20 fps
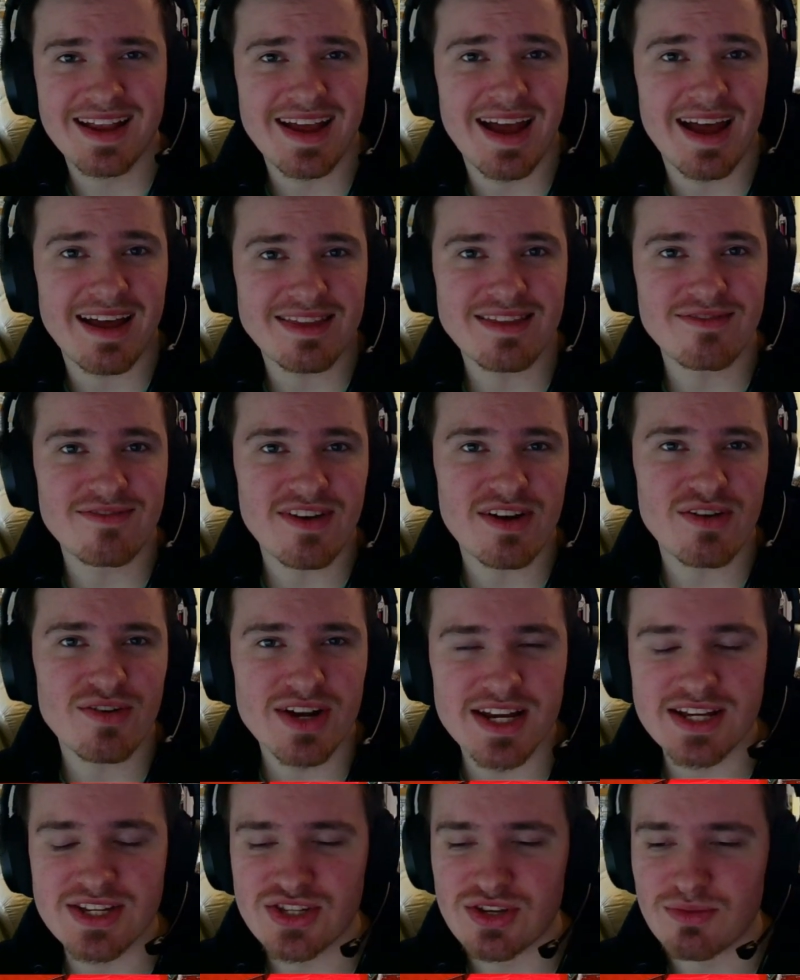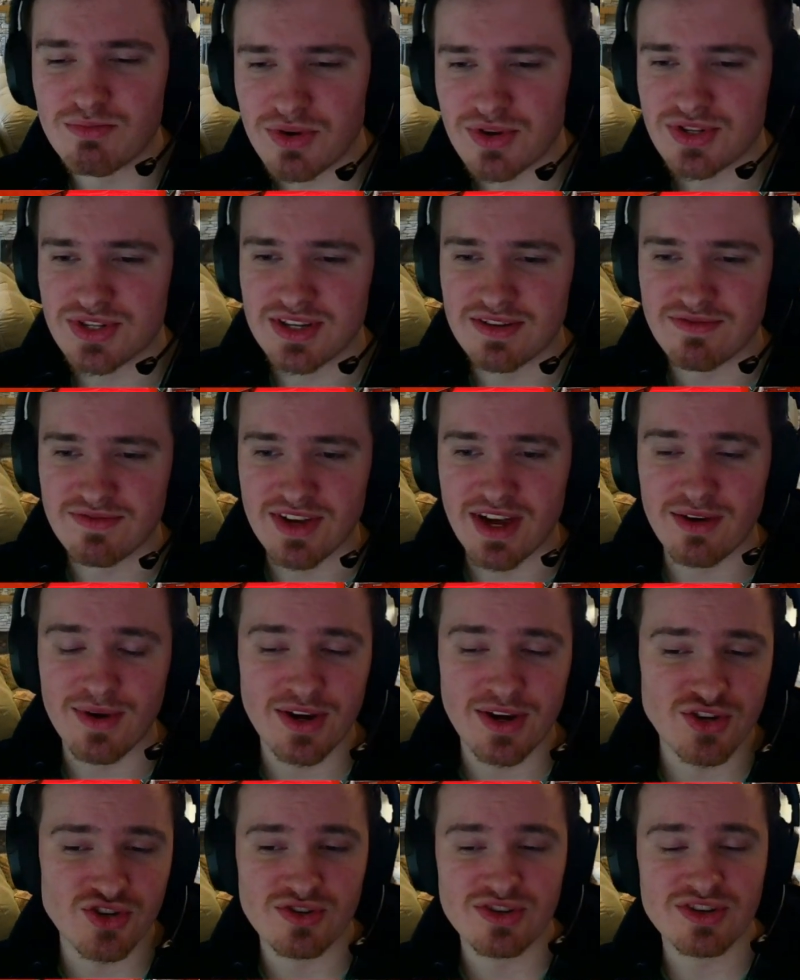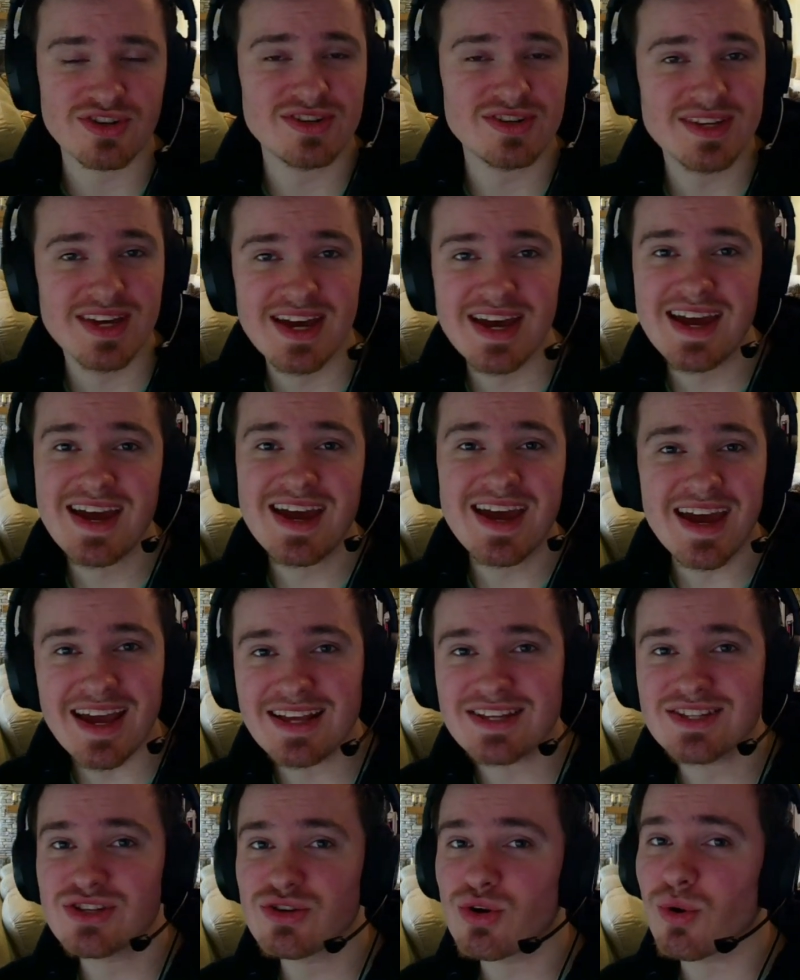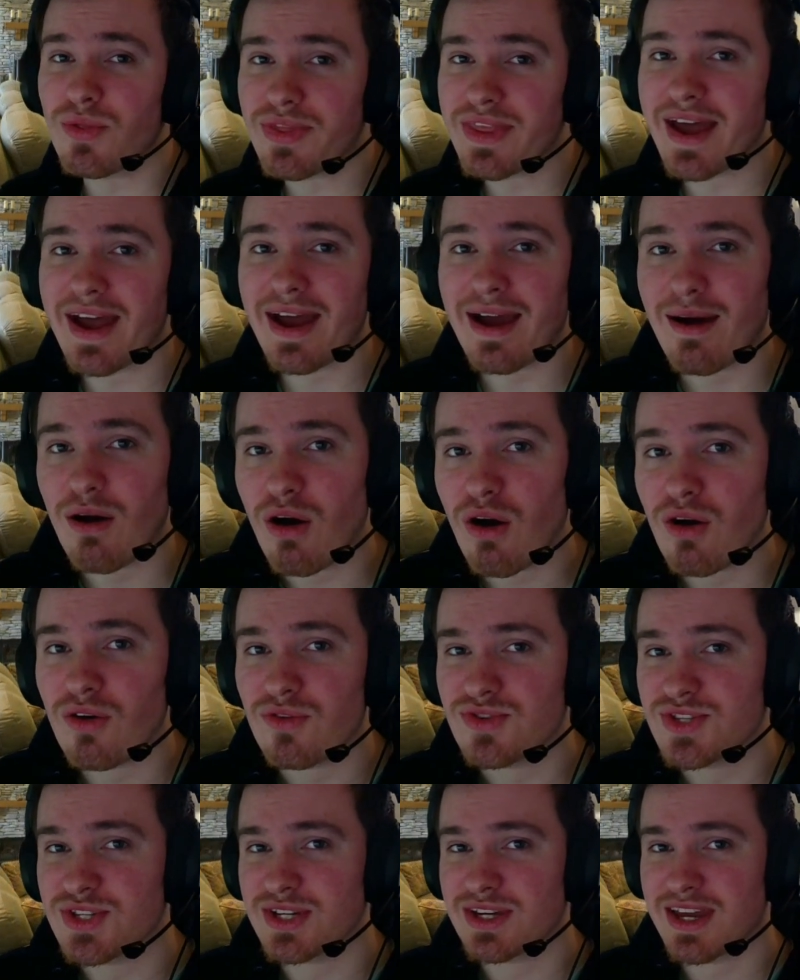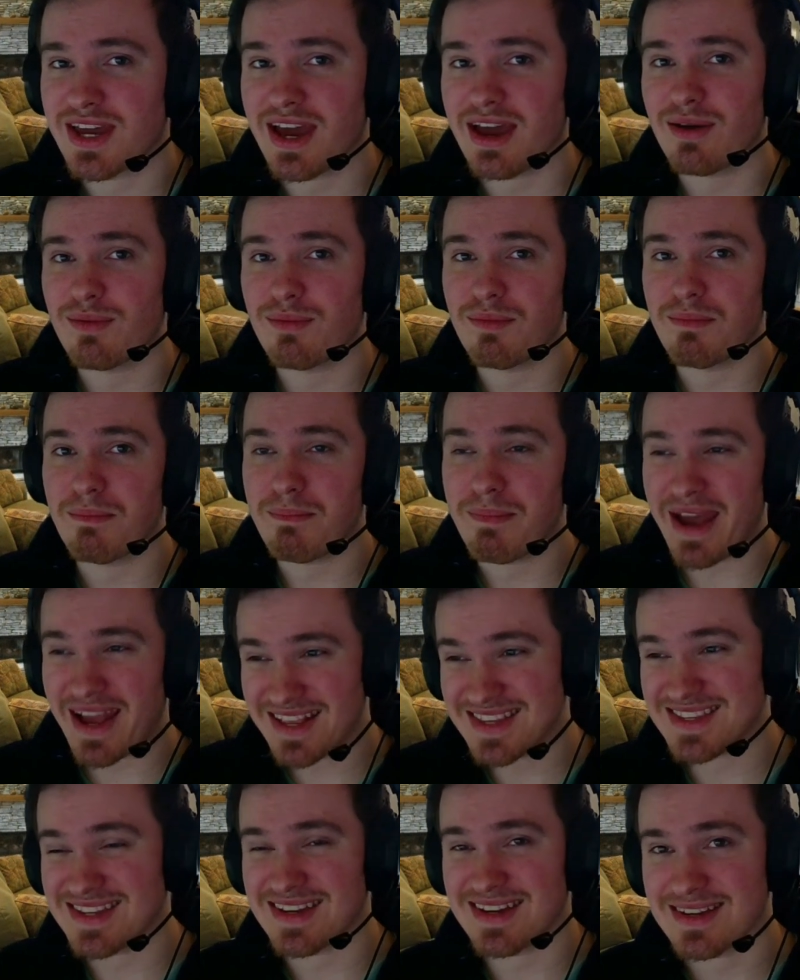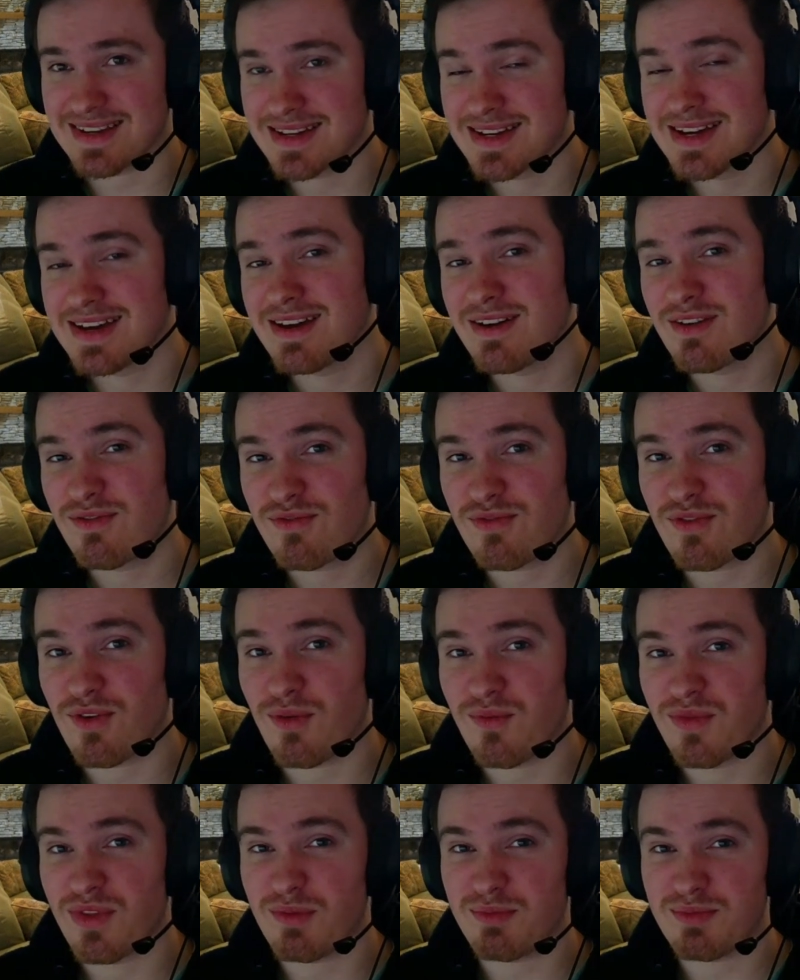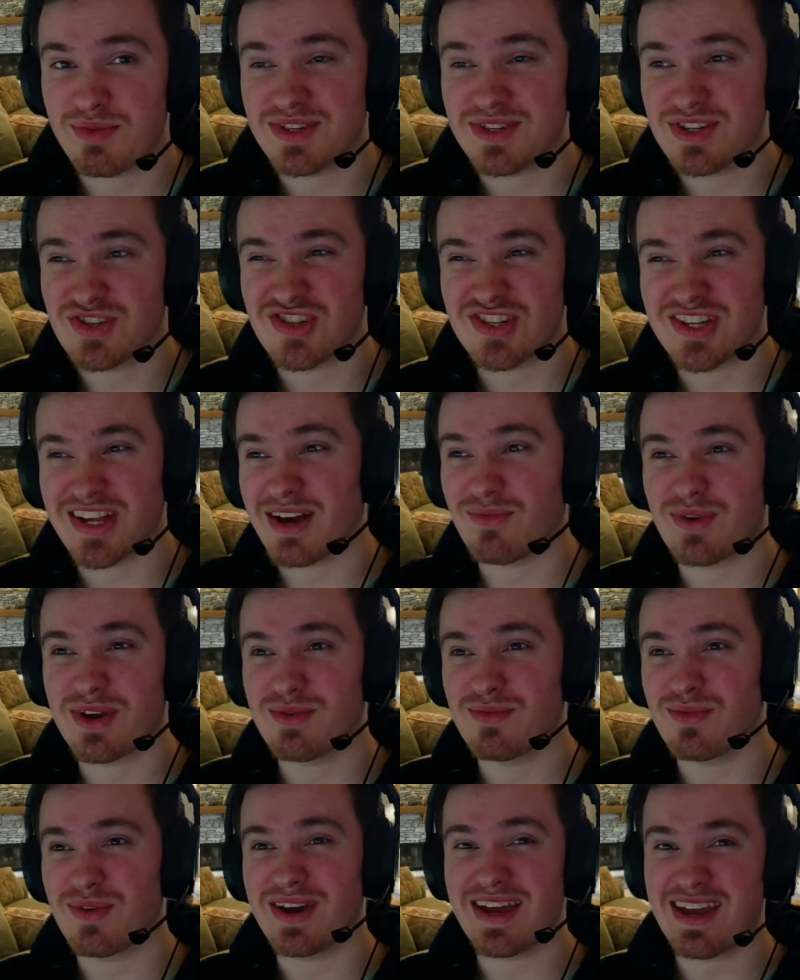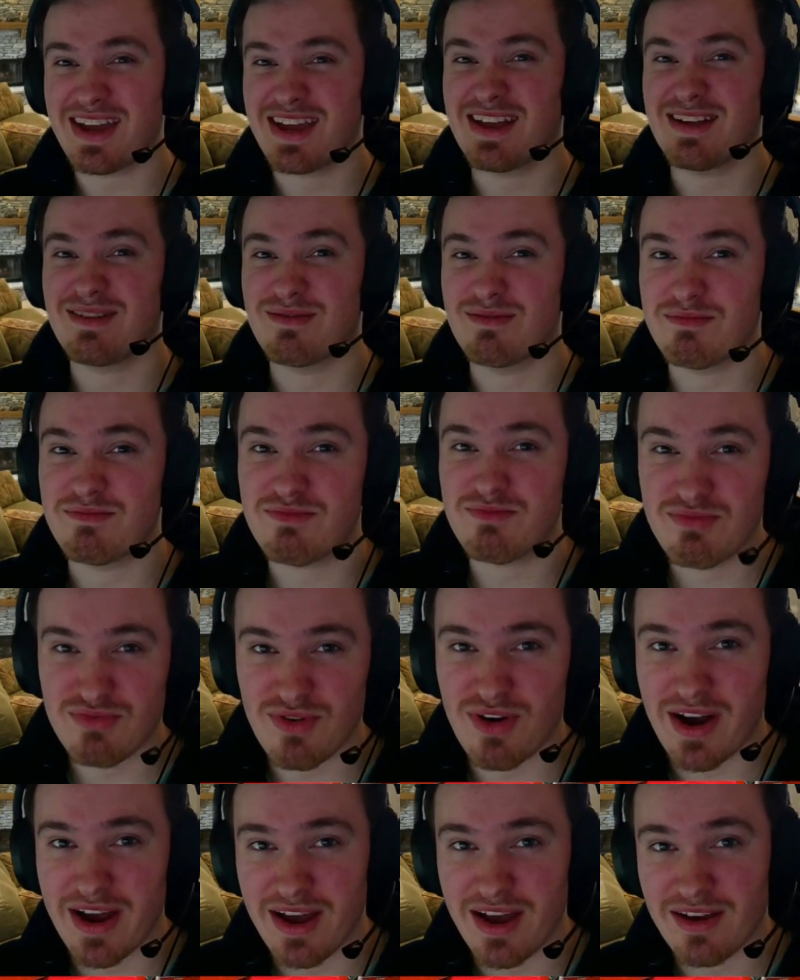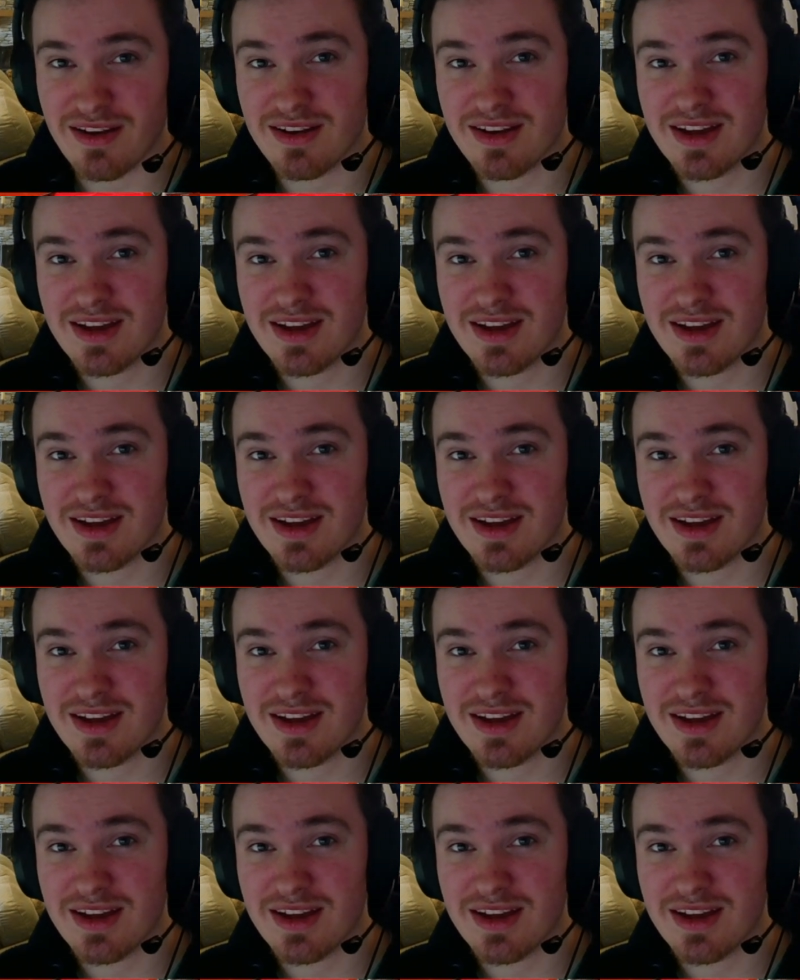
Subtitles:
At the very least, a positive direction, because it's not that hard to get better from the position that we were in prior